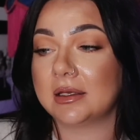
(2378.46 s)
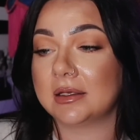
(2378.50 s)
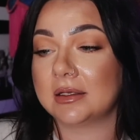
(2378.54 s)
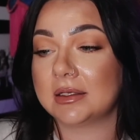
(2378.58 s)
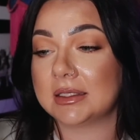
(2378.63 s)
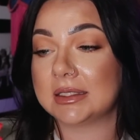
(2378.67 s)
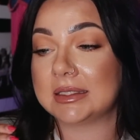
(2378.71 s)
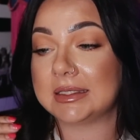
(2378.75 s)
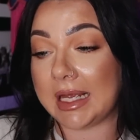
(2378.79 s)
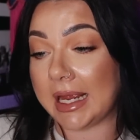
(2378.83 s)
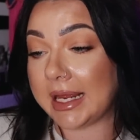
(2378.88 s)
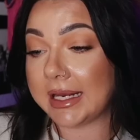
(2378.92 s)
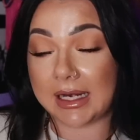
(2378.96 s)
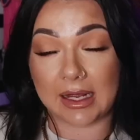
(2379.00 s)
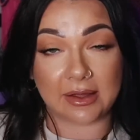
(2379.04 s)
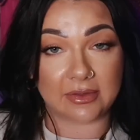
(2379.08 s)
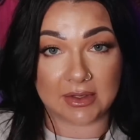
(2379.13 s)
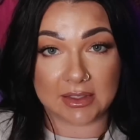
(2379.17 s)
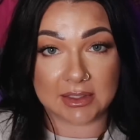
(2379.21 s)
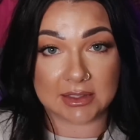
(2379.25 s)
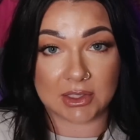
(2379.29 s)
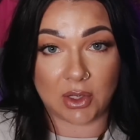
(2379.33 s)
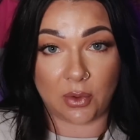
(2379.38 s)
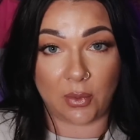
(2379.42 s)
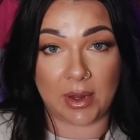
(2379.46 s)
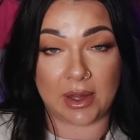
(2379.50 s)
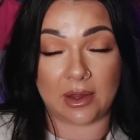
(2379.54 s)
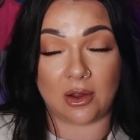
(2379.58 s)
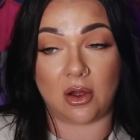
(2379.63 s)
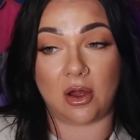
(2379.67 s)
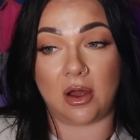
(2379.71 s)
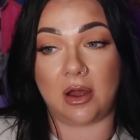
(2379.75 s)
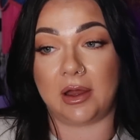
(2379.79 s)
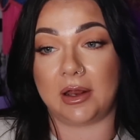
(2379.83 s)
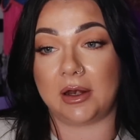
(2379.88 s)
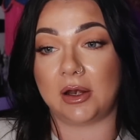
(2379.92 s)
saying nothing's going
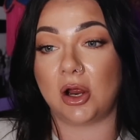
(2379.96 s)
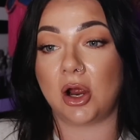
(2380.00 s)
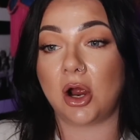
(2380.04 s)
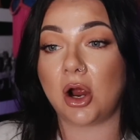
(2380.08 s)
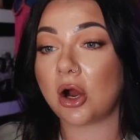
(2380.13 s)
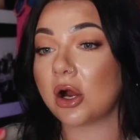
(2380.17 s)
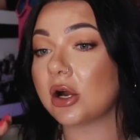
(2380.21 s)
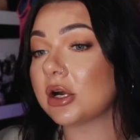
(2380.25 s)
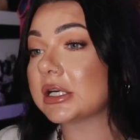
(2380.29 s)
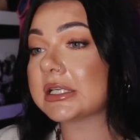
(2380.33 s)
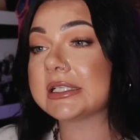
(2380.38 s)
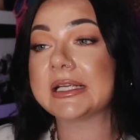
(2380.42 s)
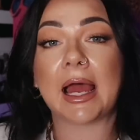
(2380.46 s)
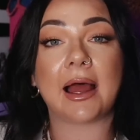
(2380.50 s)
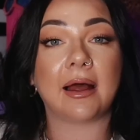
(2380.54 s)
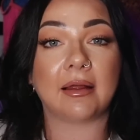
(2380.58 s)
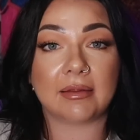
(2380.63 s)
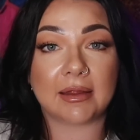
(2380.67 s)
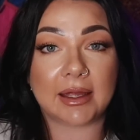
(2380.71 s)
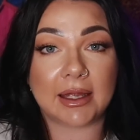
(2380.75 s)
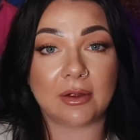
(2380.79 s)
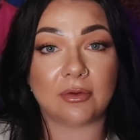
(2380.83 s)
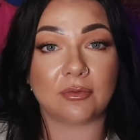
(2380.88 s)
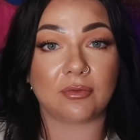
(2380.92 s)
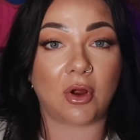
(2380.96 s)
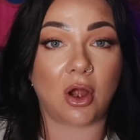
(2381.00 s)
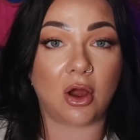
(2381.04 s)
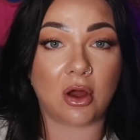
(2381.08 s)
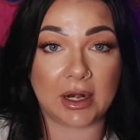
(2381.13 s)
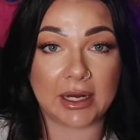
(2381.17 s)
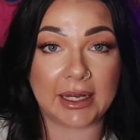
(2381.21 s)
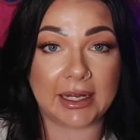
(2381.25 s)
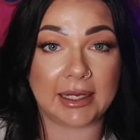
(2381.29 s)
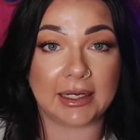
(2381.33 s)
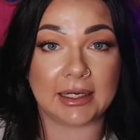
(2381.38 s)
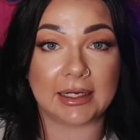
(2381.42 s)
on, her telling
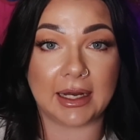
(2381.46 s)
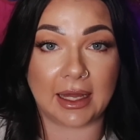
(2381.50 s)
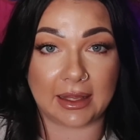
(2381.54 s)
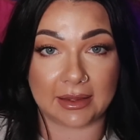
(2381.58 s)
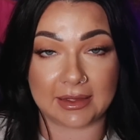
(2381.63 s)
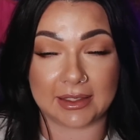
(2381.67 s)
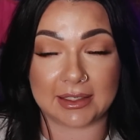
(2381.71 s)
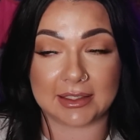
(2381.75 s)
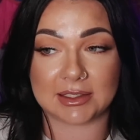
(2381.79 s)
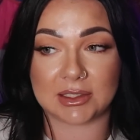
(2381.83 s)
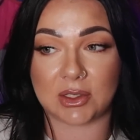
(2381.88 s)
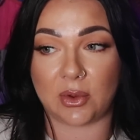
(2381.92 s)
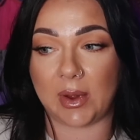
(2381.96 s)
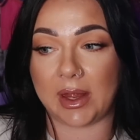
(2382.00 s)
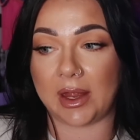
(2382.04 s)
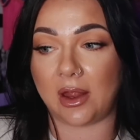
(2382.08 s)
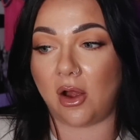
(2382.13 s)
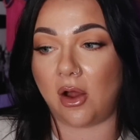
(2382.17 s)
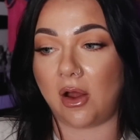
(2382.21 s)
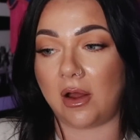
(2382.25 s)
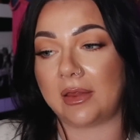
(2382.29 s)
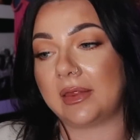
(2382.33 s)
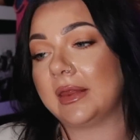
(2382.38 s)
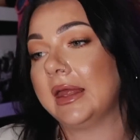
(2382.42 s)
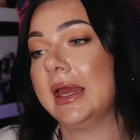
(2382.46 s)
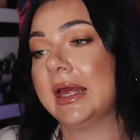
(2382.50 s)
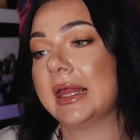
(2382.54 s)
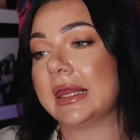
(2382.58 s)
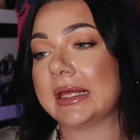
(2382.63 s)
Ronnie nothing's going on,